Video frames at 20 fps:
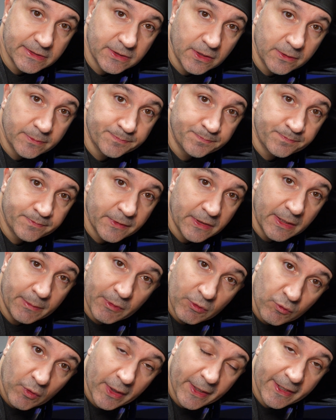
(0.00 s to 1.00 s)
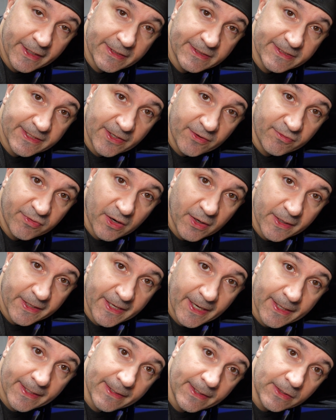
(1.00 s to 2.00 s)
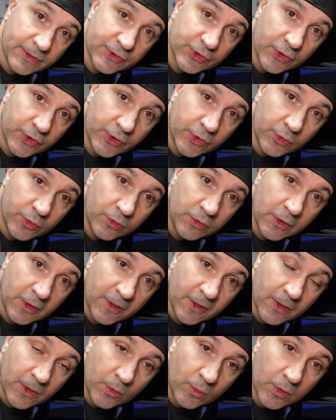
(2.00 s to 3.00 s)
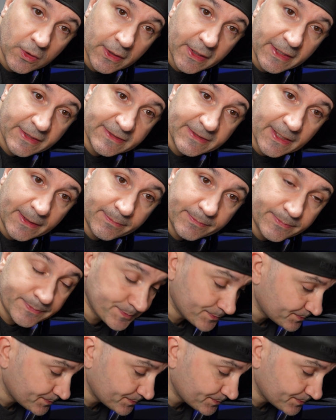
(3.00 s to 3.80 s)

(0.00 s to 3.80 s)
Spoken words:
So let me run it and see how far I get, and I'll show you where it ends up.